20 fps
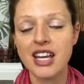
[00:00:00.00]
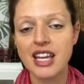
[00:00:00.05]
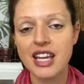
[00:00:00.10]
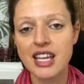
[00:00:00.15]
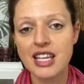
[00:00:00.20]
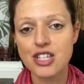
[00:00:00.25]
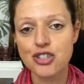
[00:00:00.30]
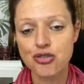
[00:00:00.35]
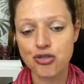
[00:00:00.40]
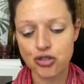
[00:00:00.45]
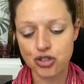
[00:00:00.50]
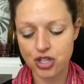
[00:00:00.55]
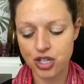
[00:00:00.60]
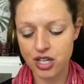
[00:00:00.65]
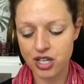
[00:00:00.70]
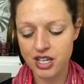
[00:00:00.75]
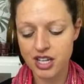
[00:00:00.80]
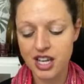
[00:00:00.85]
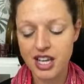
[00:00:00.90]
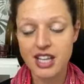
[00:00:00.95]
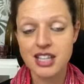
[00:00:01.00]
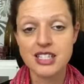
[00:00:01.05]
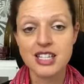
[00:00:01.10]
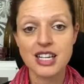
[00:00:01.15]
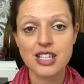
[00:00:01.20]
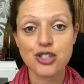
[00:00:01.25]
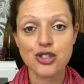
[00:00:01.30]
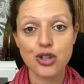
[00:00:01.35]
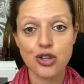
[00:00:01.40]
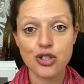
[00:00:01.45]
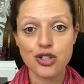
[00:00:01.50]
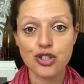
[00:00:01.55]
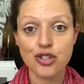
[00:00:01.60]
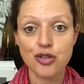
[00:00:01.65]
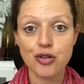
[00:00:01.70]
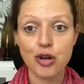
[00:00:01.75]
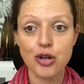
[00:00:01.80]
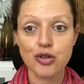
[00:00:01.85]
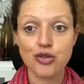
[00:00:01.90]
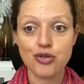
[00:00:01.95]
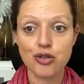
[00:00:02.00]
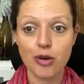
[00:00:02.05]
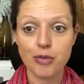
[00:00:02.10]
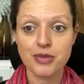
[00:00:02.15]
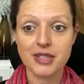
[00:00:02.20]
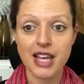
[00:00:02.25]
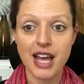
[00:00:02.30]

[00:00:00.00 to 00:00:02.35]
estrogen, testosterone drops